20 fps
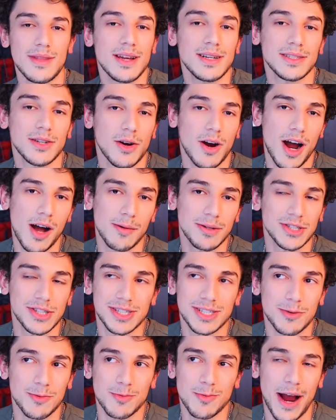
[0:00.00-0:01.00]
So Carl was
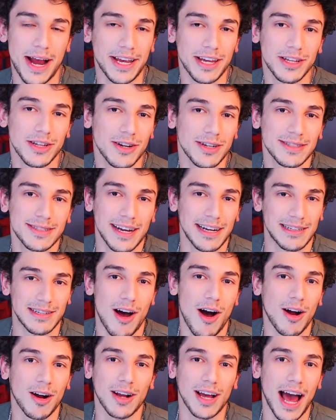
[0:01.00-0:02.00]
just a regular
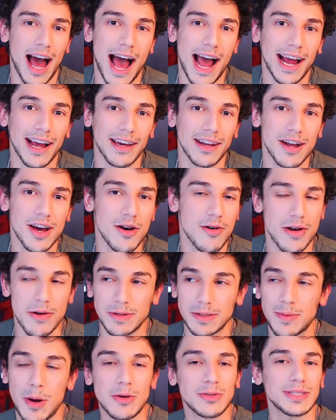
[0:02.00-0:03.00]
TikTok guy, you know? He
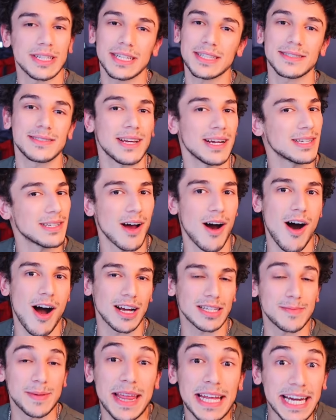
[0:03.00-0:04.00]
was posting his
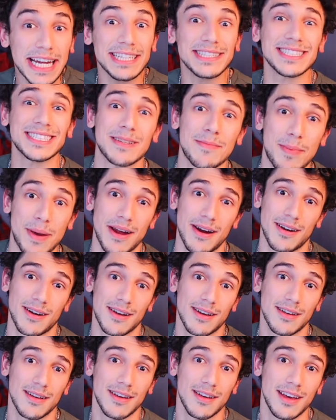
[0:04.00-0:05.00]
TikToks, but then he
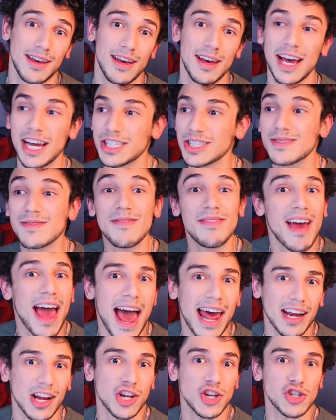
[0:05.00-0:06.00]
disappeared. He just
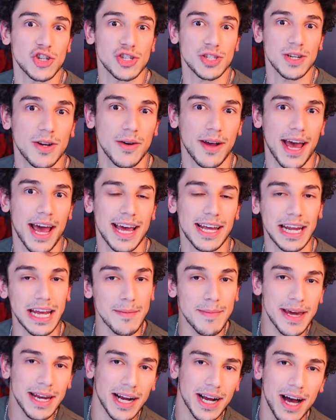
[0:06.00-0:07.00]
vanished, okay? And
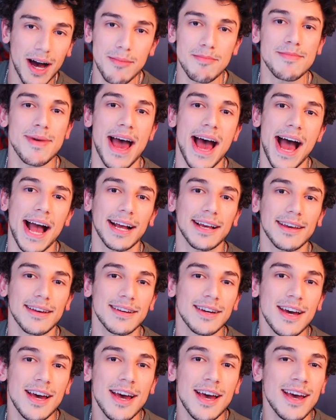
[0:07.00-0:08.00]
he made a comeback,
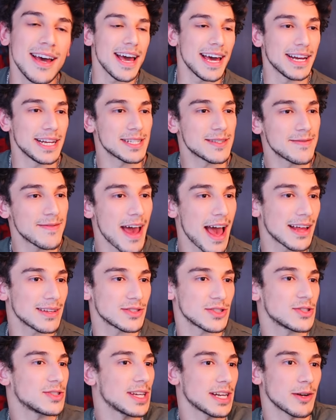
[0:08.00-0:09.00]
and his
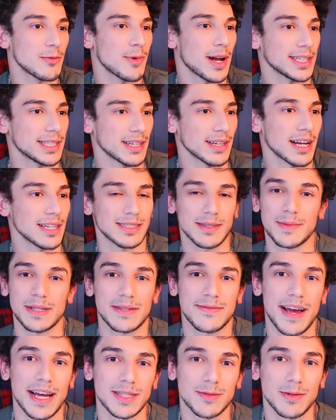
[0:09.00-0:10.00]
fans just didn't recognize him.
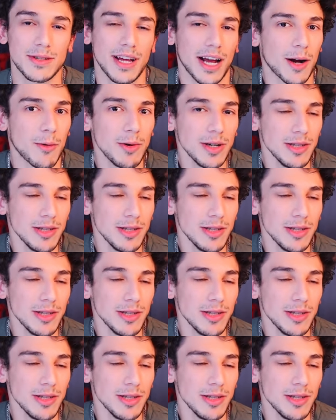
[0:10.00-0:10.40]
His fans were like,